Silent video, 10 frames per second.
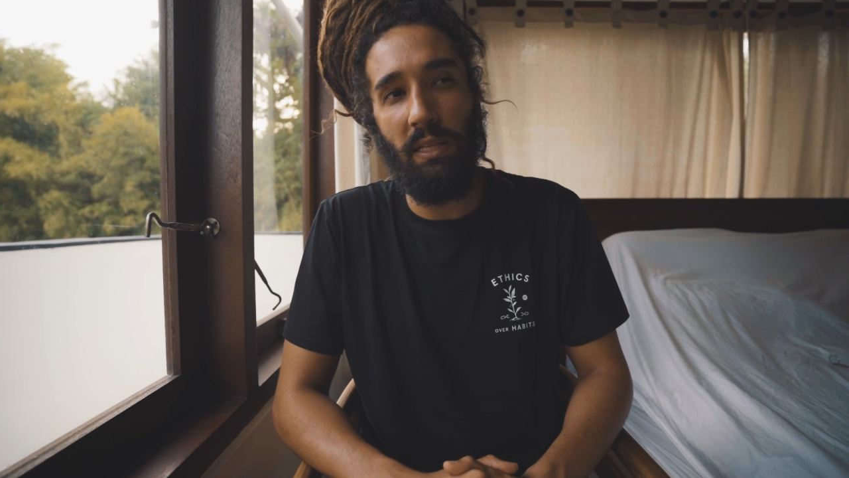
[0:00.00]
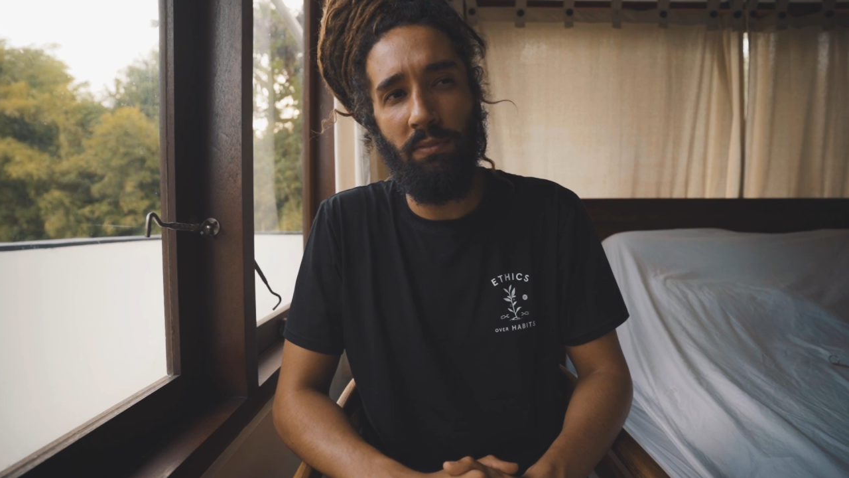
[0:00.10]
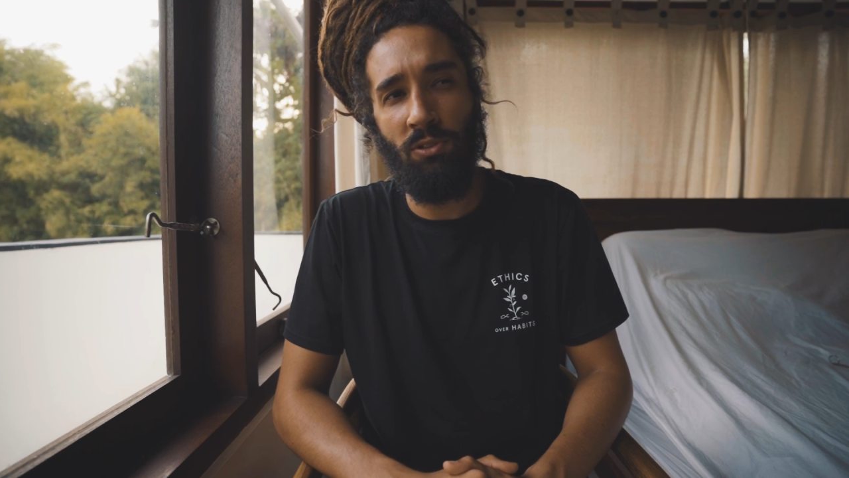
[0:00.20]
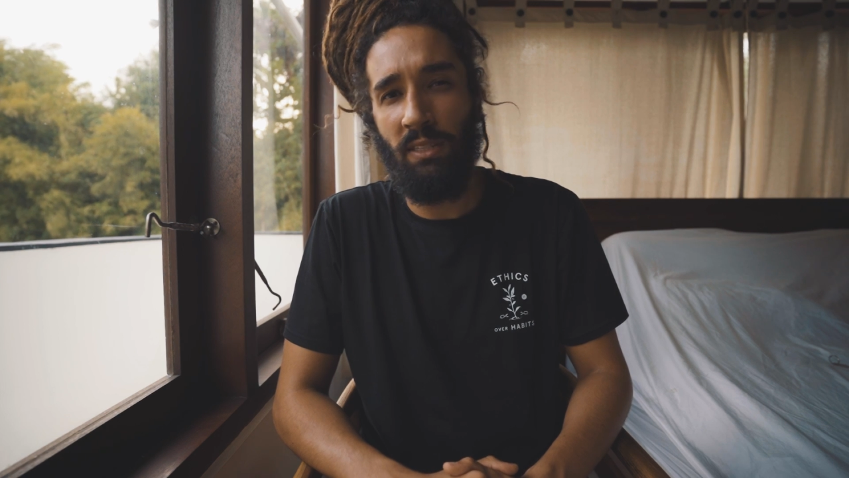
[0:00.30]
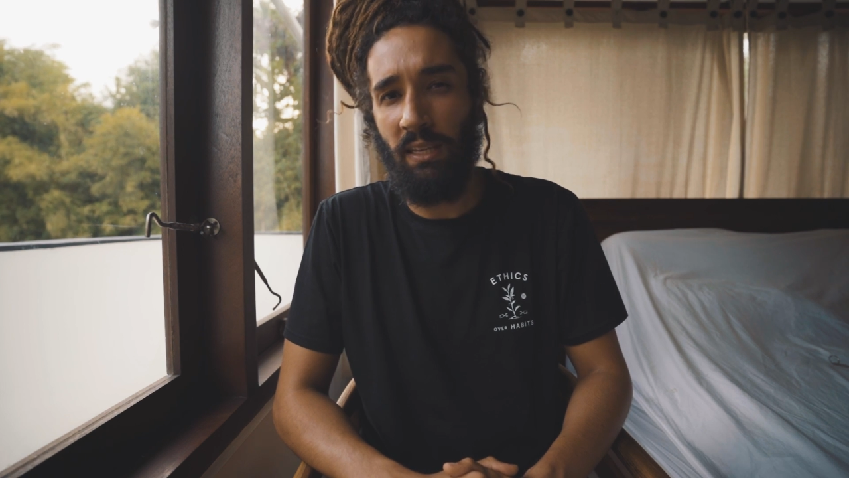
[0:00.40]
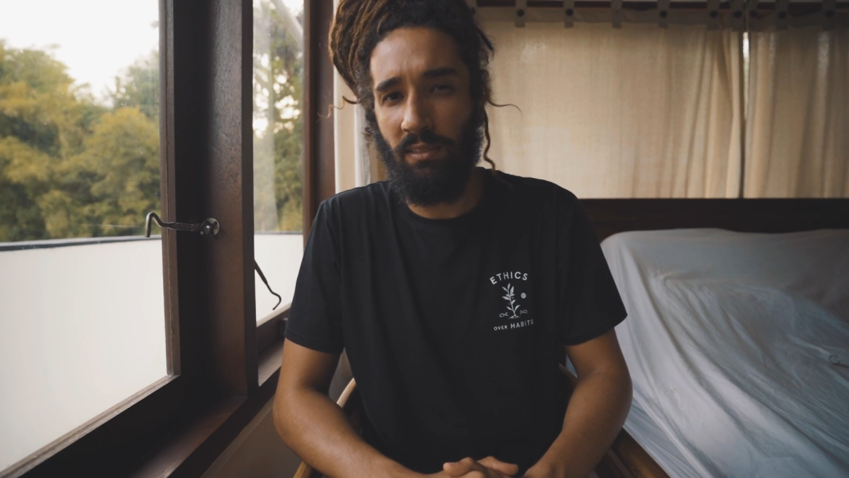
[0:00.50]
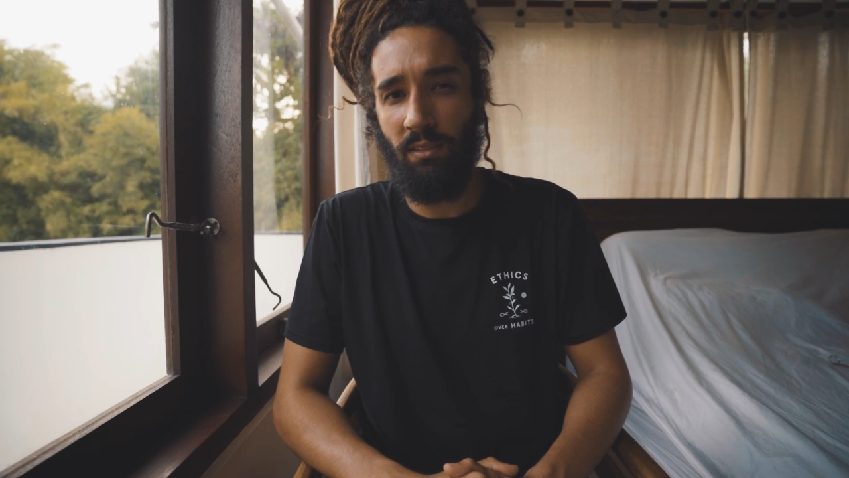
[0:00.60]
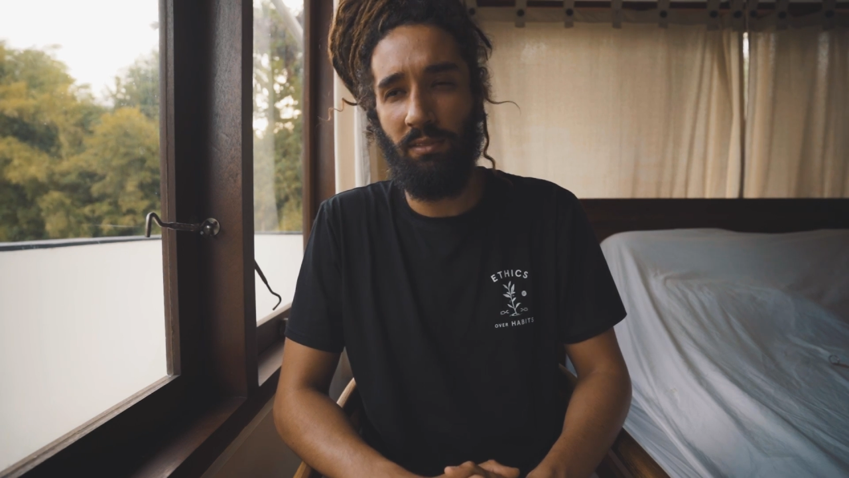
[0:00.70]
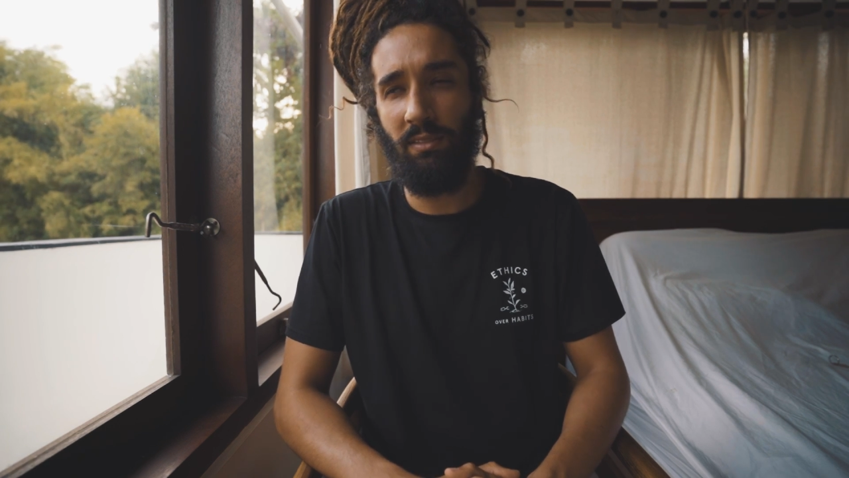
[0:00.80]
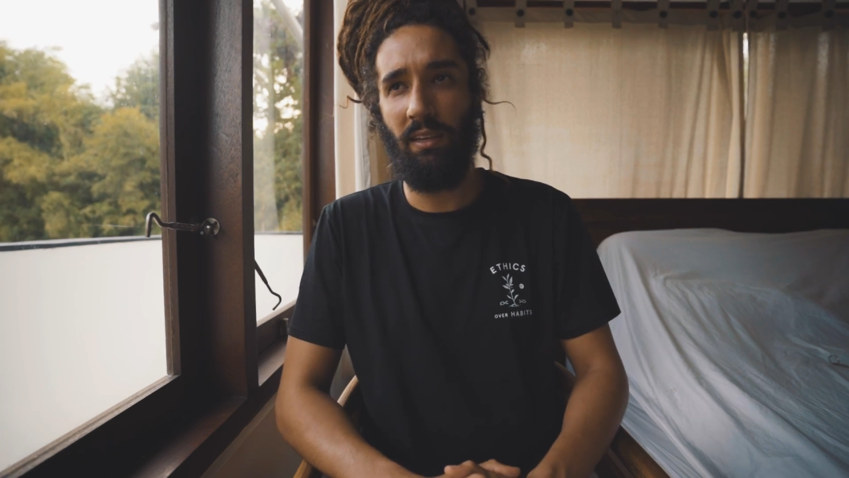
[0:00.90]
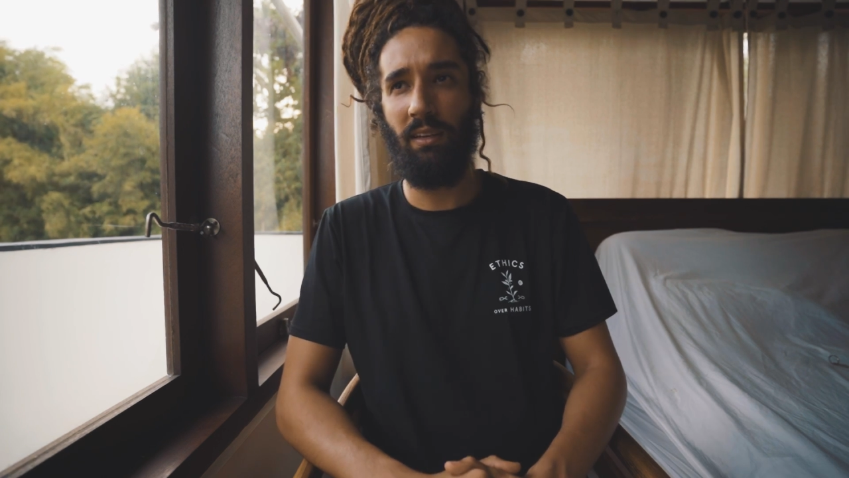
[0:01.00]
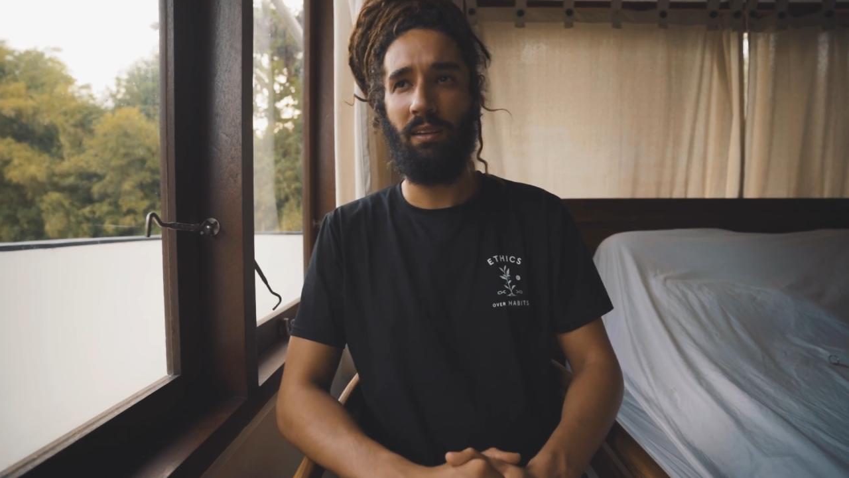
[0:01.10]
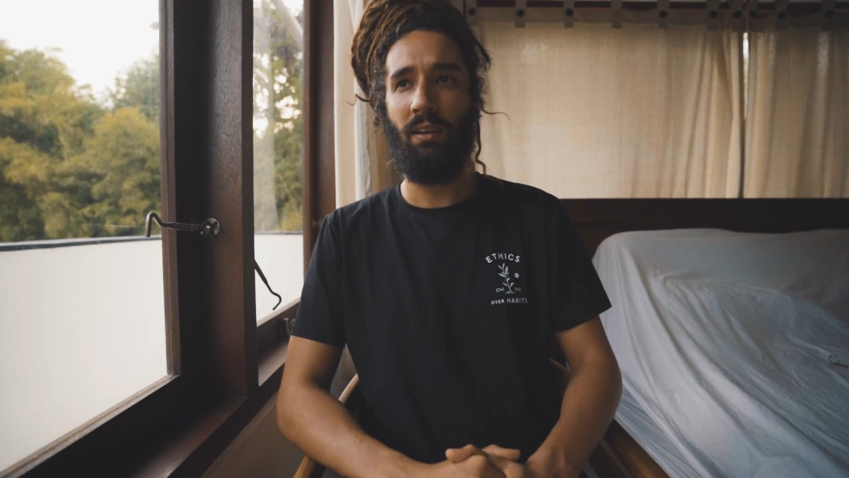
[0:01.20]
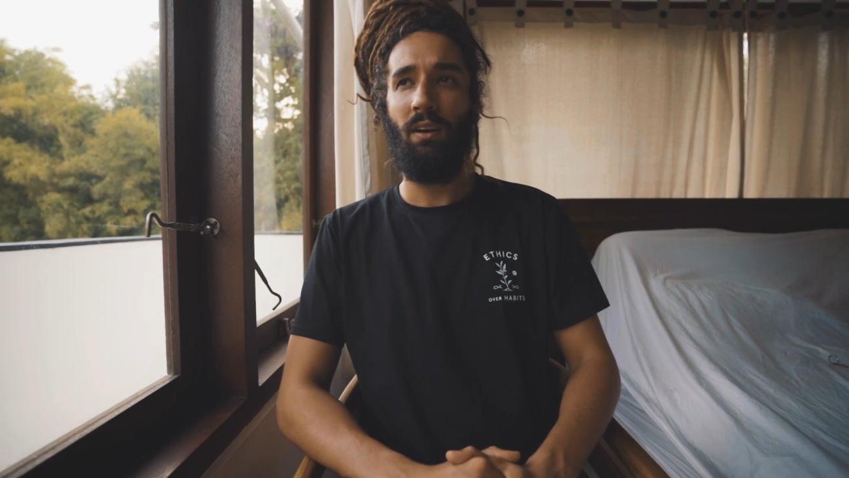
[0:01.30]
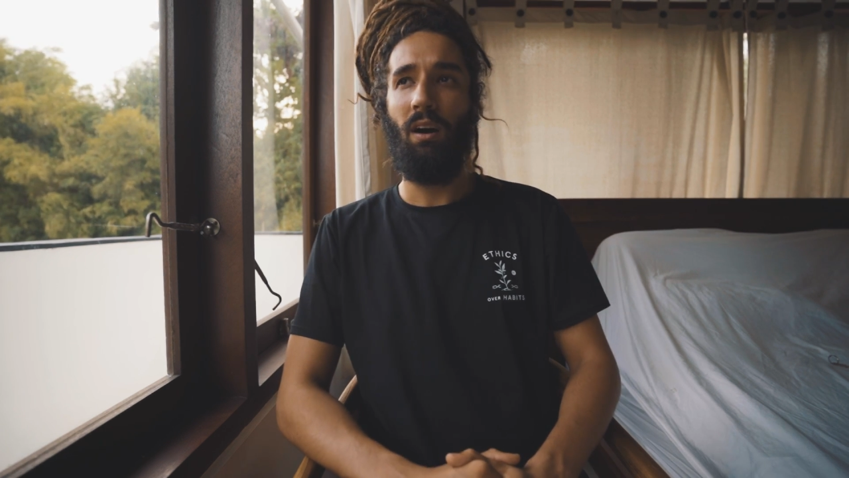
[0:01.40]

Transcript: have the audacity to say,